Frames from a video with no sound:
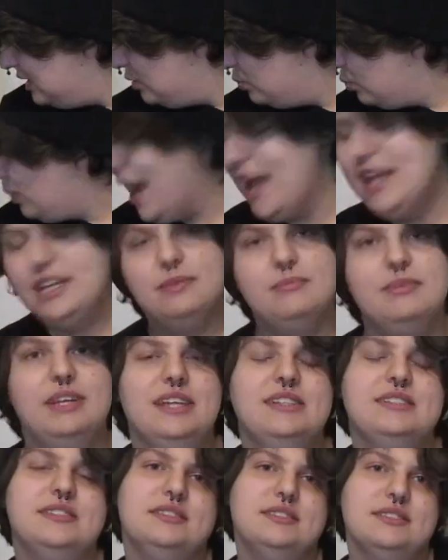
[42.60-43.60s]

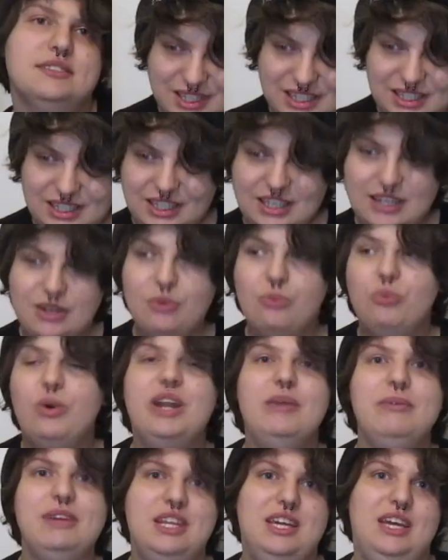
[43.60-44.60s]
randomness.
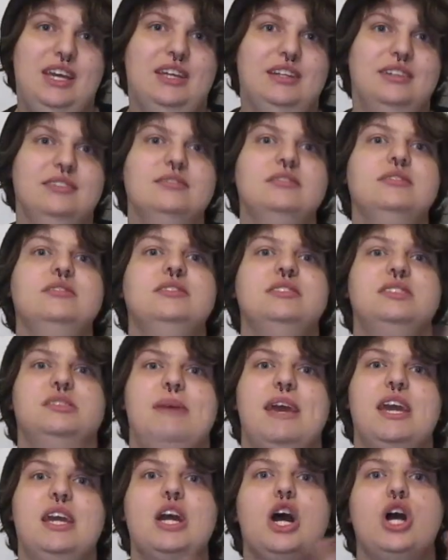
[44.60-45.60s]
What do we need to
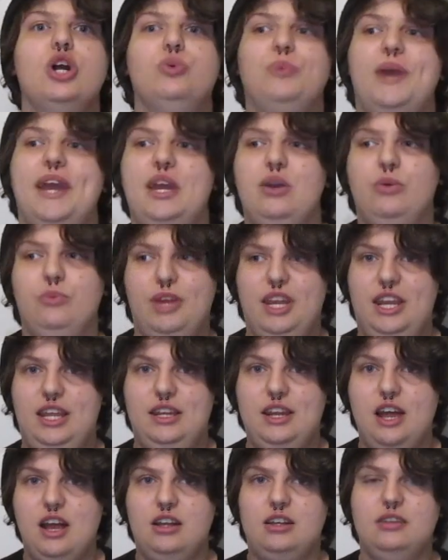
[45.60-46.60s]
make a great
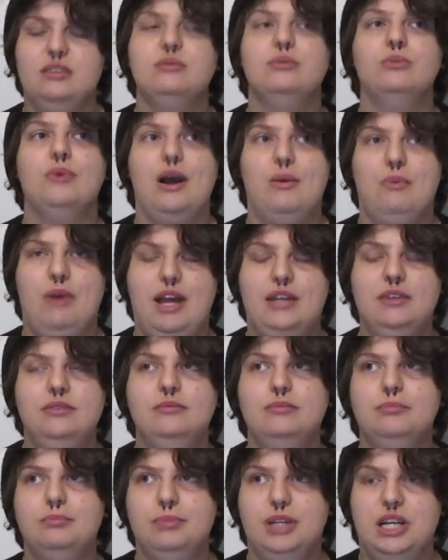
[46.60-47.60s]
reading nook? Well, one,
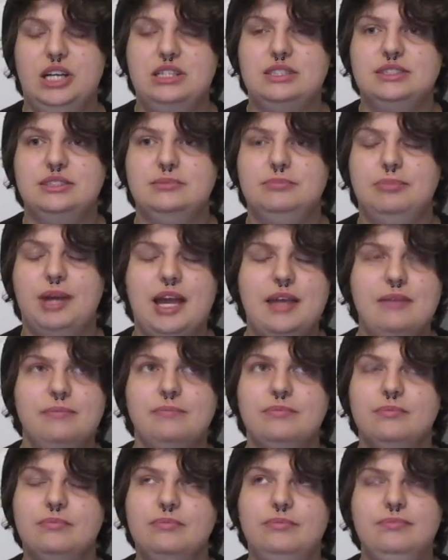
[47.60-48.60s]
books, but
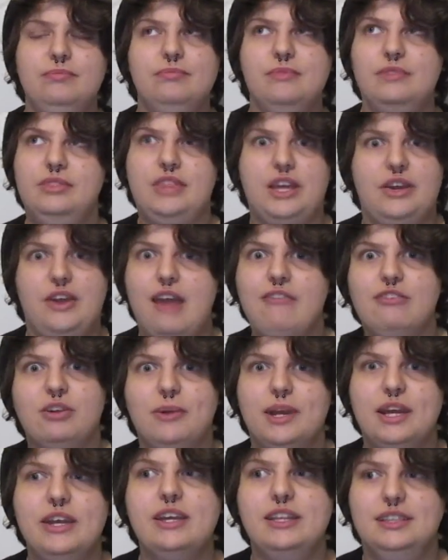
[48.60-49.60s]
they're
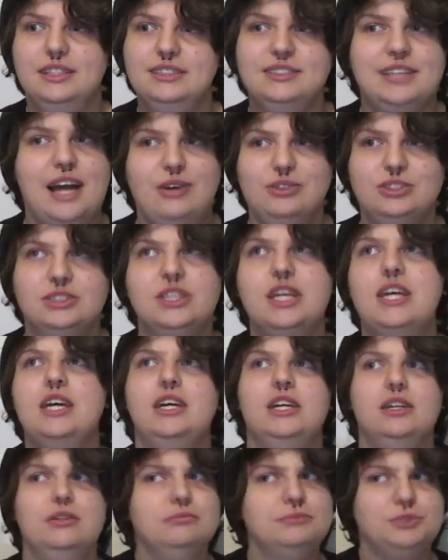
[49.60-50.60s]
everywhere in this house.
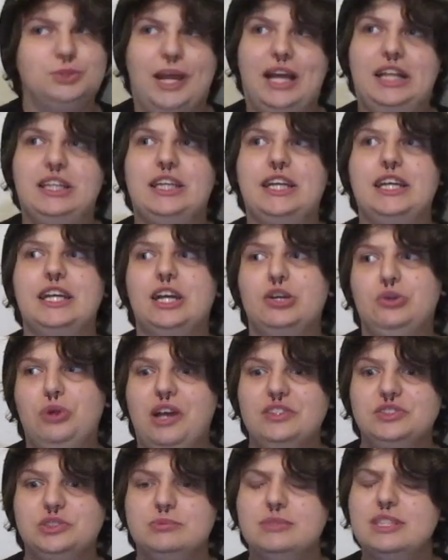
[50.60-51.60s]
Directly
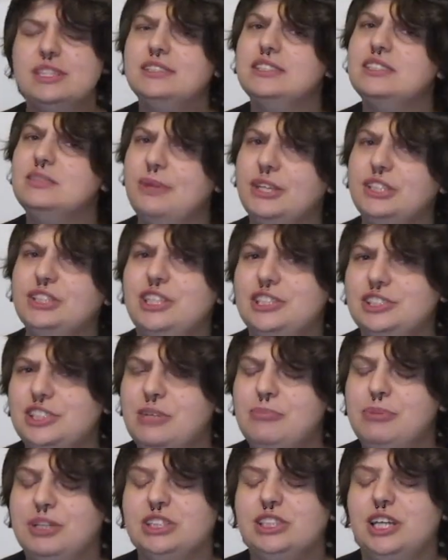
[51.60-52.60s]
across from this is my Star
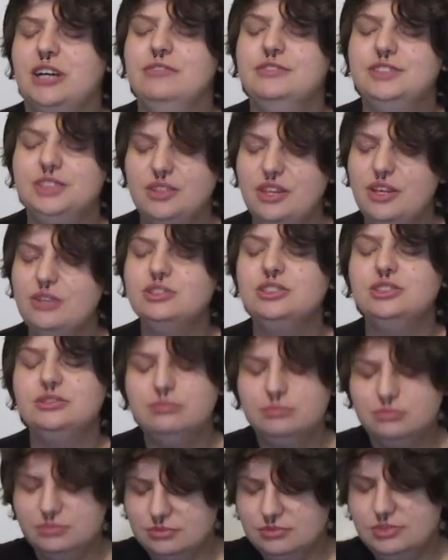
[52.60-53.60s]
Trek bookshelf, so those,
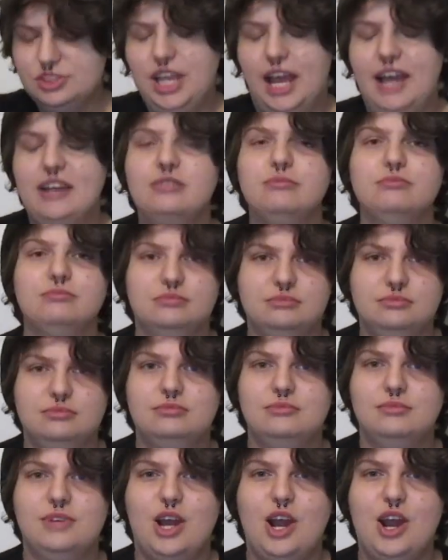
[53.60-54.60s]
check,
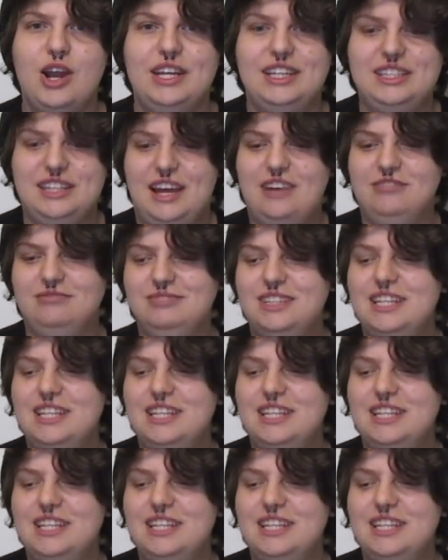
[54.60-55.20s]
already down.